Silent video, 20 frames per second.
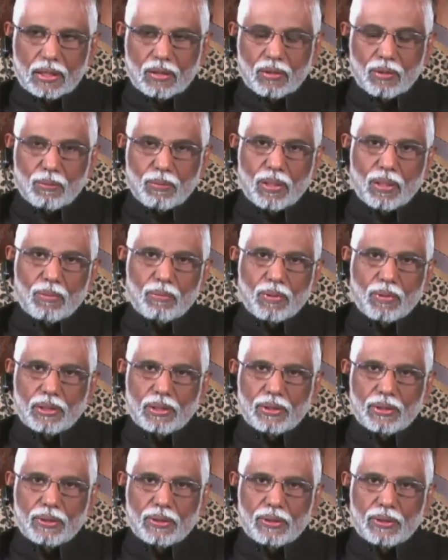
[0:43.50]

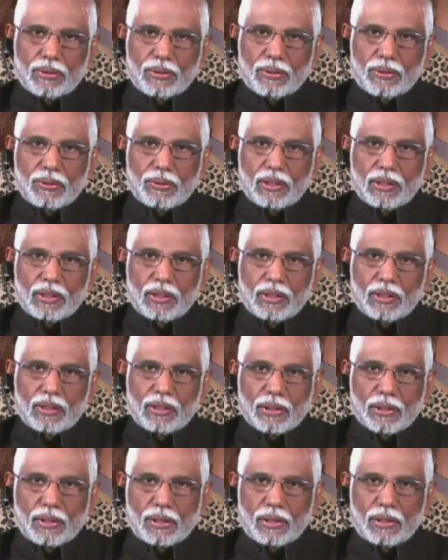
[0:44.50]
Obama introduced
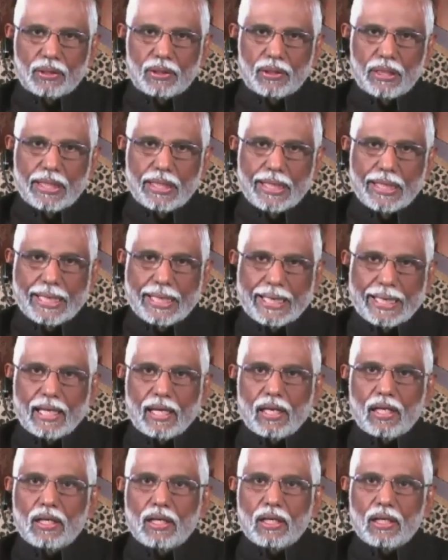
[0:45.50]

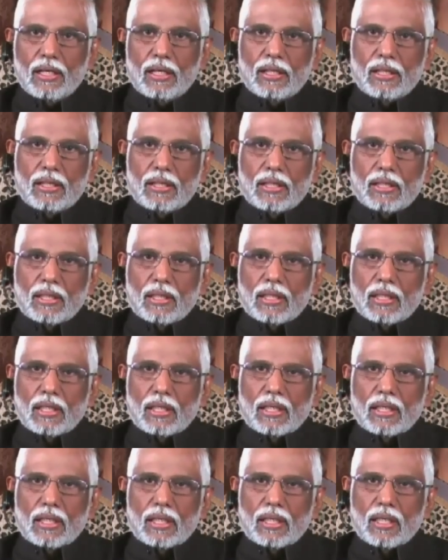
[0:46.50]
the
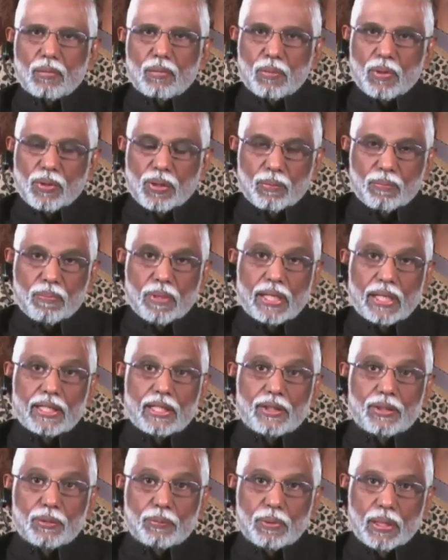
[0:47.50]
amount of
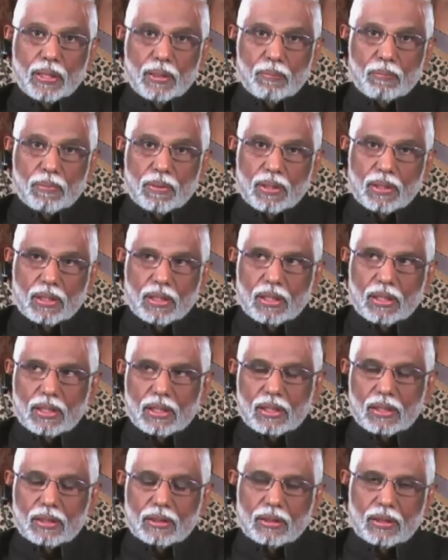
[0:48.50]
money to be
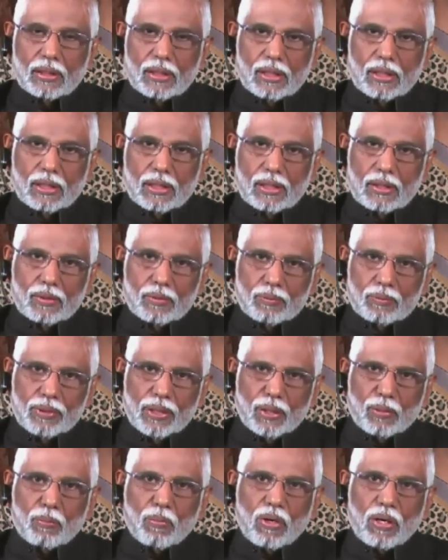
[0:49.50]

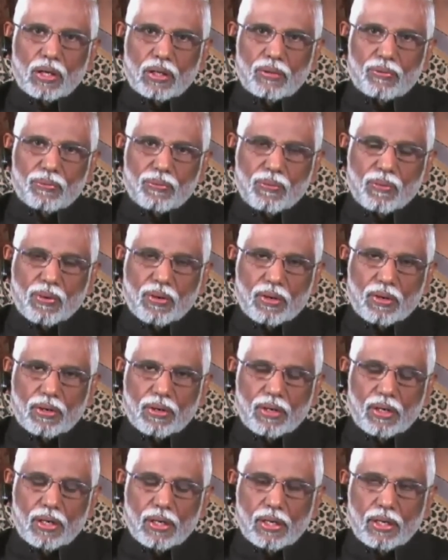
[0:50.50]
earmarked
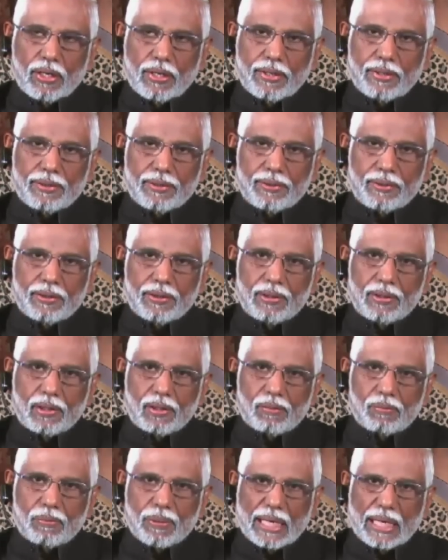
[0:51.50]
for
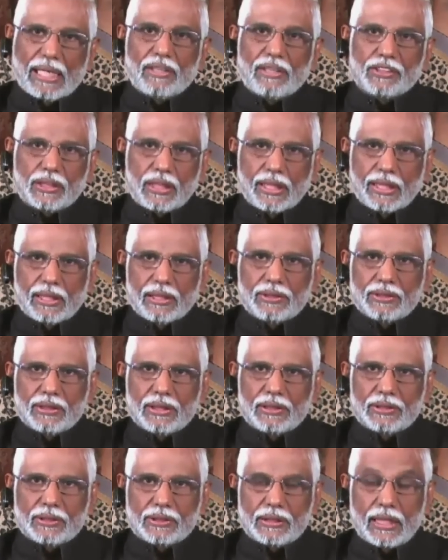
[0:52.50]
brain studies,
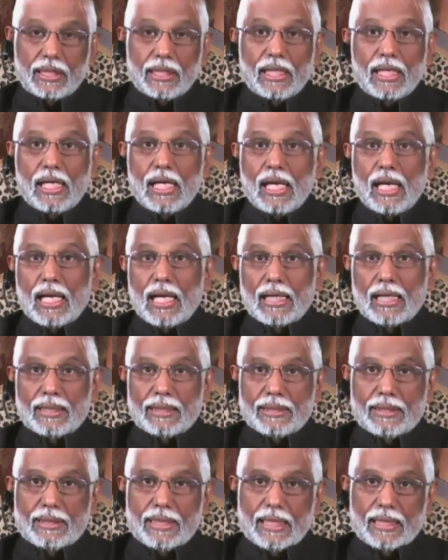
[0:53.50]
he said
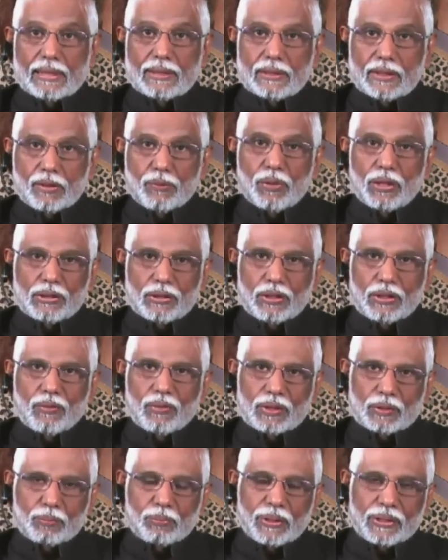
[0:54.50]
this, he
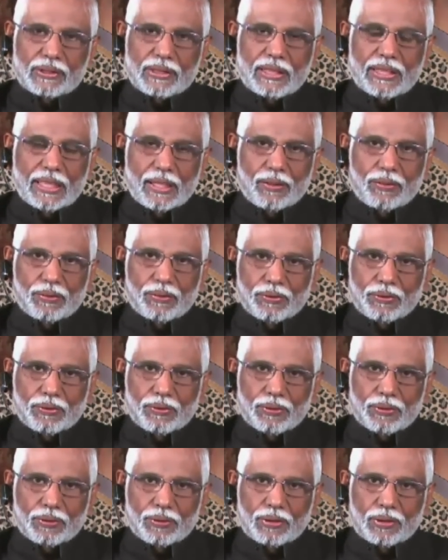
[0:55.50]
was presenting
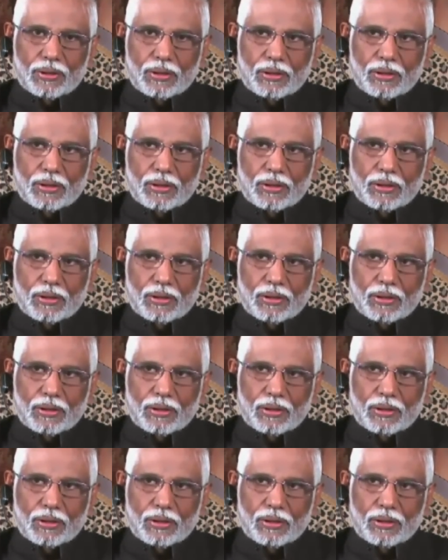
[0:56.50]
to